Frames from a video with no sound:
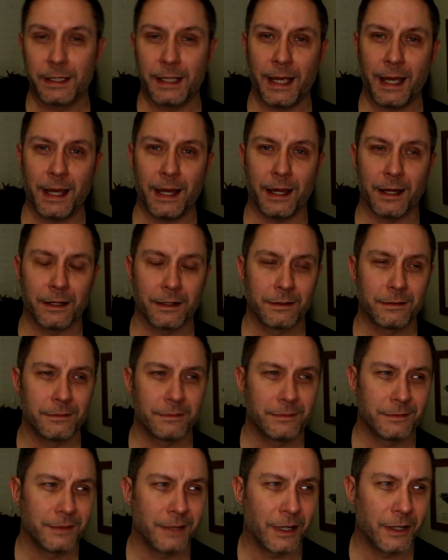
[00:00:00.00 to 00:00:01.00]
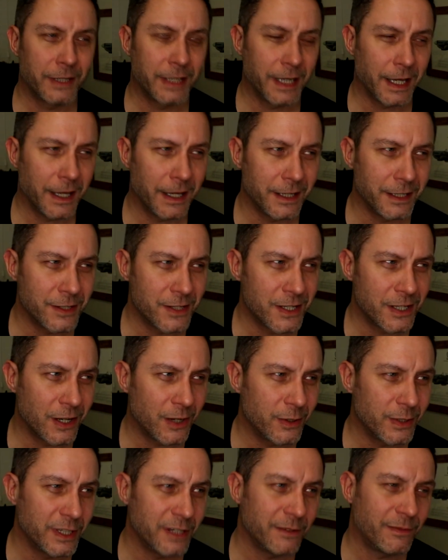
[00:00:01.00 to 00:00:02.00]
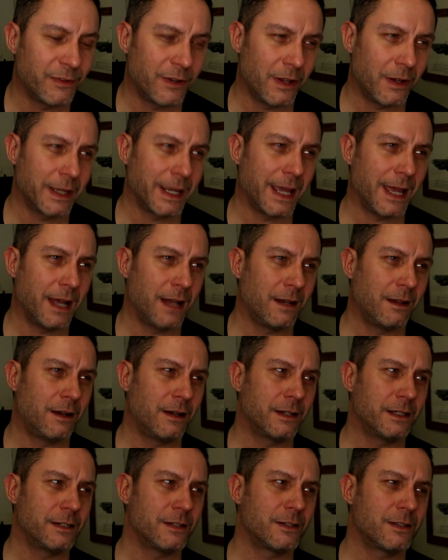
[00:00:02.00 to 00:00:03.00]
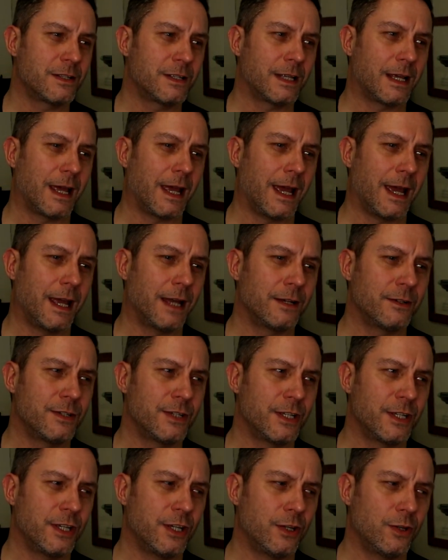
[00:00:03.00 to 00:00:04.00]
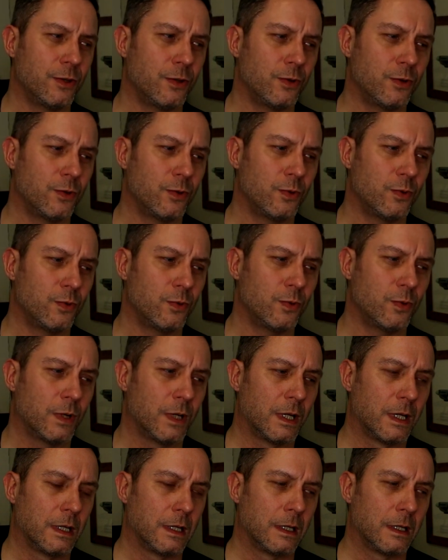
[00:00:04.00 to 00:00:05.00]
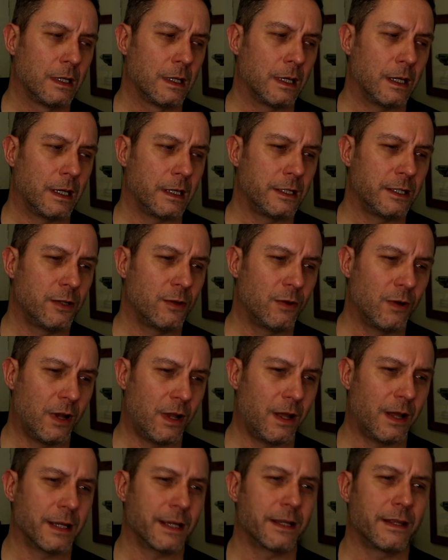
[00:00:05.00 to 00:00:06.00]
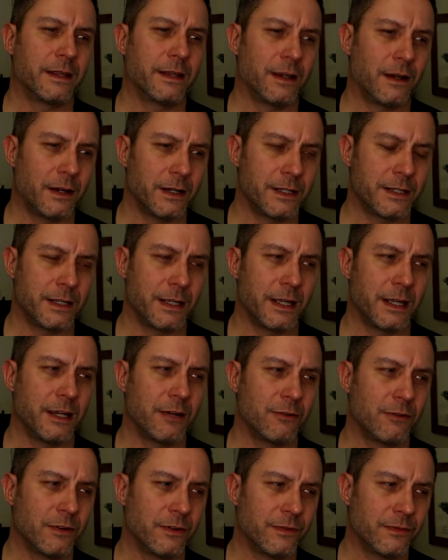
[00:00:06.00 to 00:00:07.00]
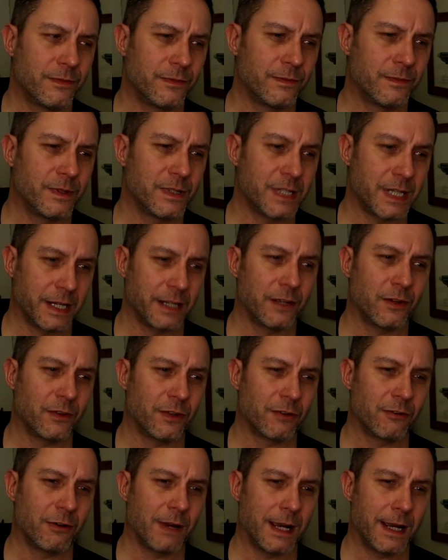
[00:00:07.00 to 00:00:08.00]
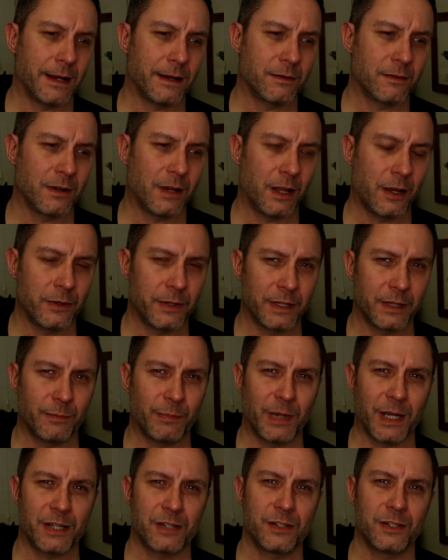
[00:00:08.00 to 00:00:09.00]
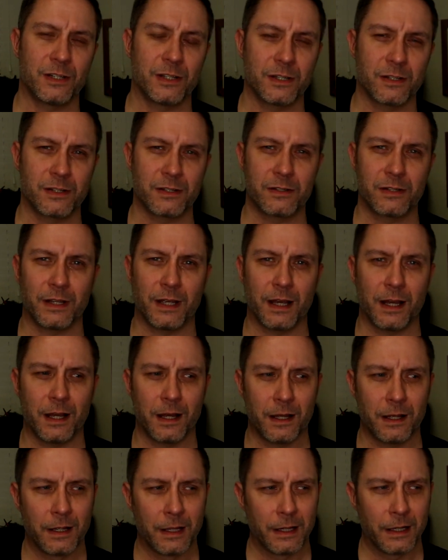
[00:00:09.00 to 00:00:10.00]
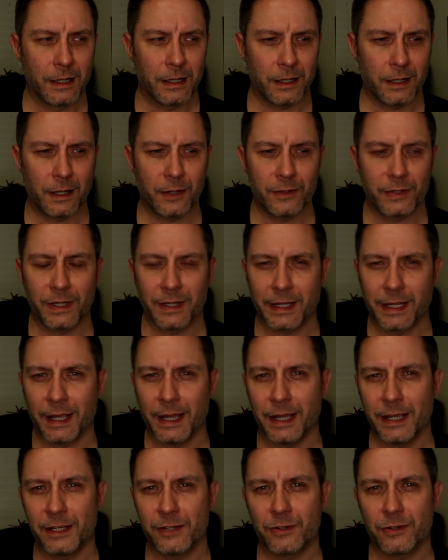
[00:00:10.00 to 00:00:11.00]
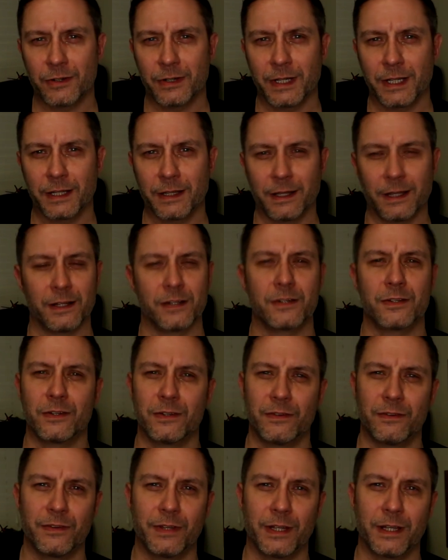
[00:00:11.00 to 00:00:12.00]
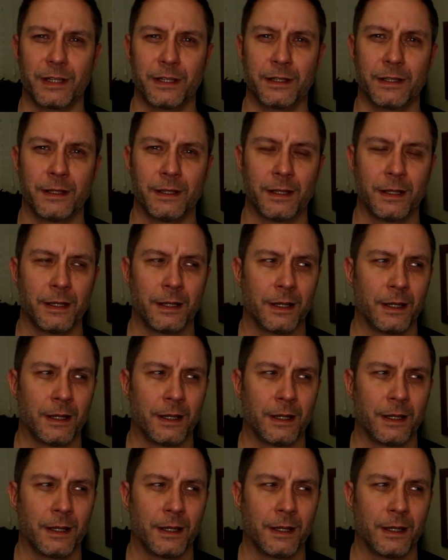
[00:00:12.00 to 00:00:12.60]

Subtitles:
Yeah. Okay. So you're flying airliners, and you like the idea of sitting on the ground, loading the passengers, loading the catering, that sort of thing.